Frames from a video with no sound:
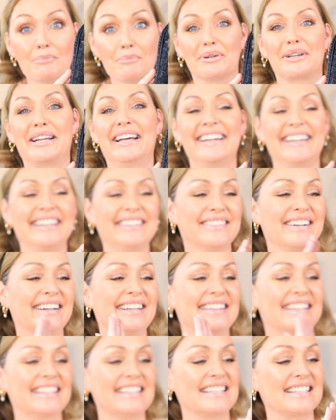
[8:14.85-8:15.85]
But
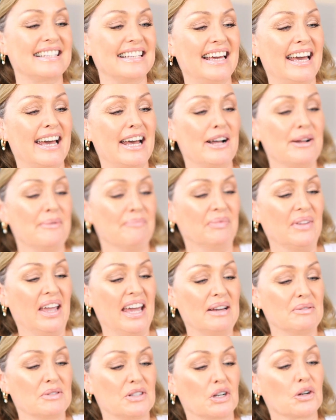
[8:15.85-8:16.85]
anyway, this
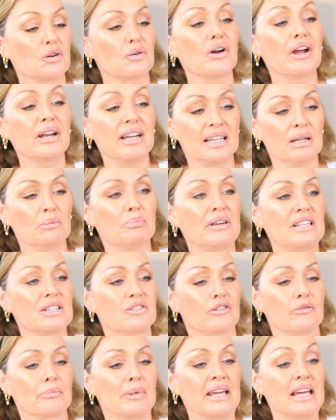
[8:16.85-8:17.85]
was a great little
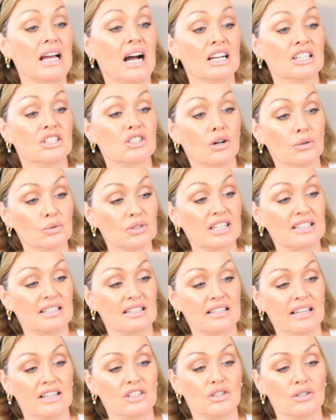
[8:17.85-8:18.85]
piece for me. I don't, as
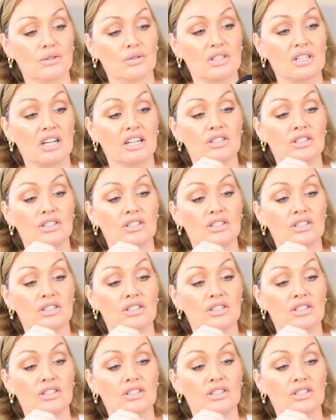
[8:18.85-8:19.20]
I said, use it.